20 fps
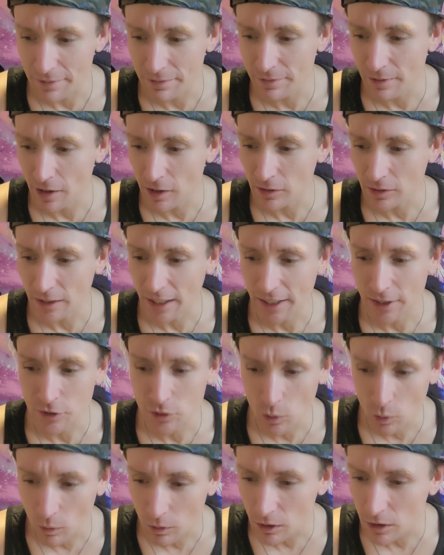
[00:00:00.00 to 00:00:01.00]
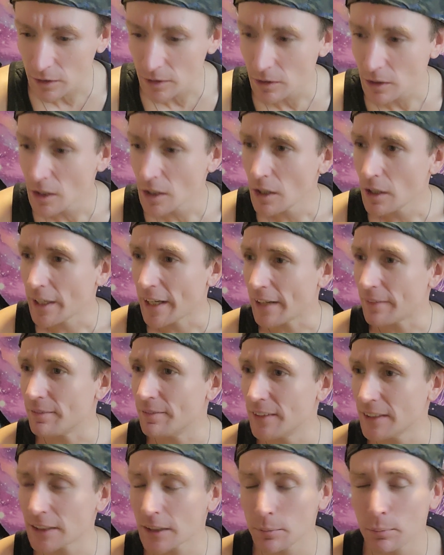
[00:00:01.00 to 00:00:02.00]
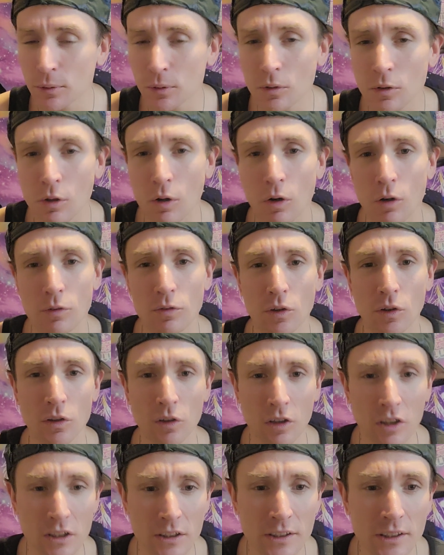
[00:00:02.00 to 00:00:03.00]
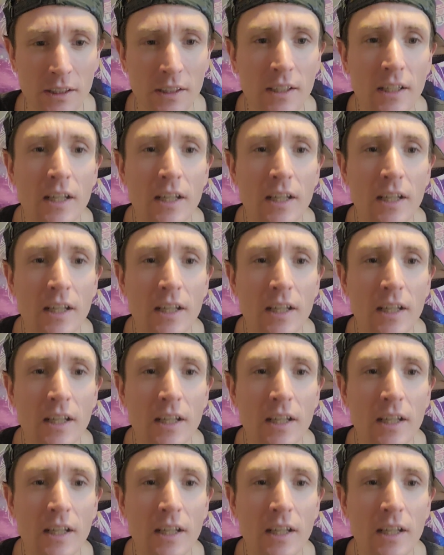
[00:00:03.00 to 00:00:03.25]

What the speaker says: felt ignored, invisible, overlooked.